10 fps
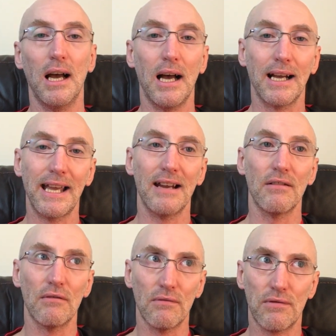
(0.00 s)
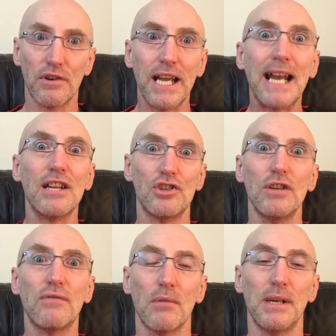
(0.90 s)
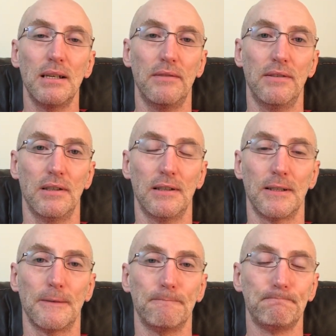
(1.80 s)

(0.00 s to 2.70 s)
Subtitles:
and get free energy from it, if you like.